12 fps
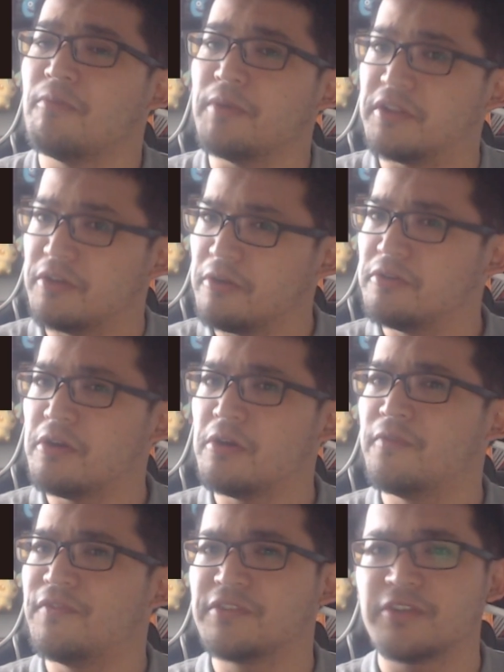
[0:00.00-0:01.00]
We don't
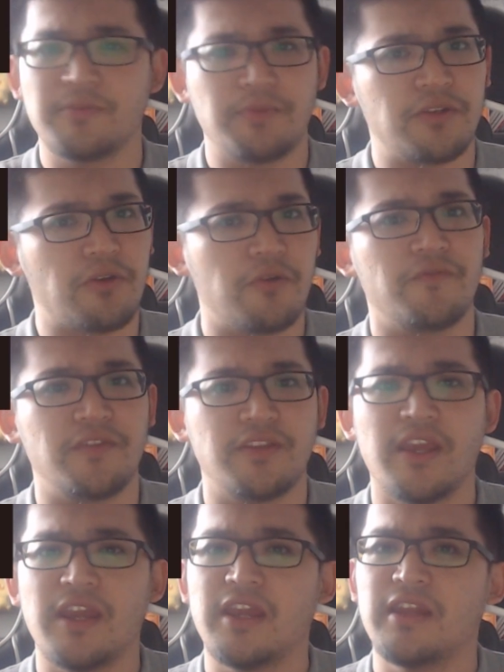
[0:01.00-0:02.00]
know if it's going to be an O
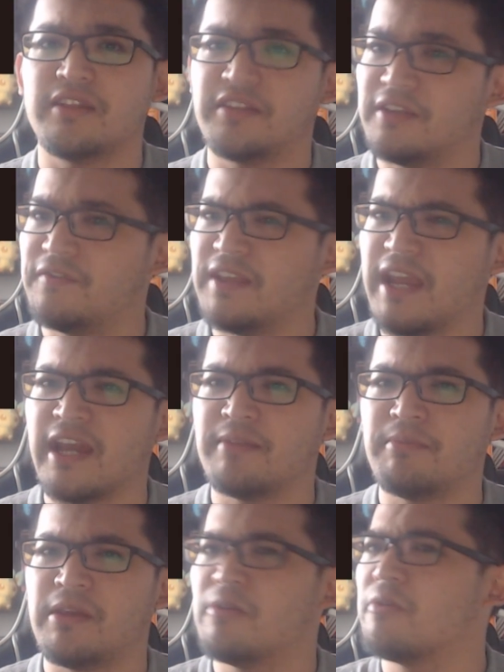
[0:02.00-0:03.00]
V A, T V
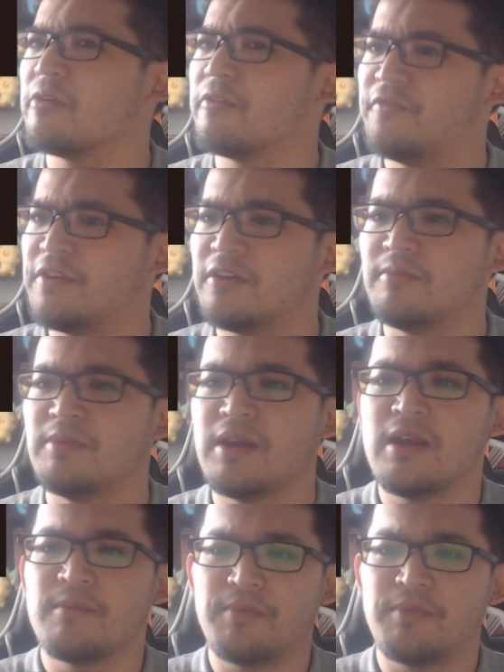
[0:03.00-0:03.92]
anime, or a film,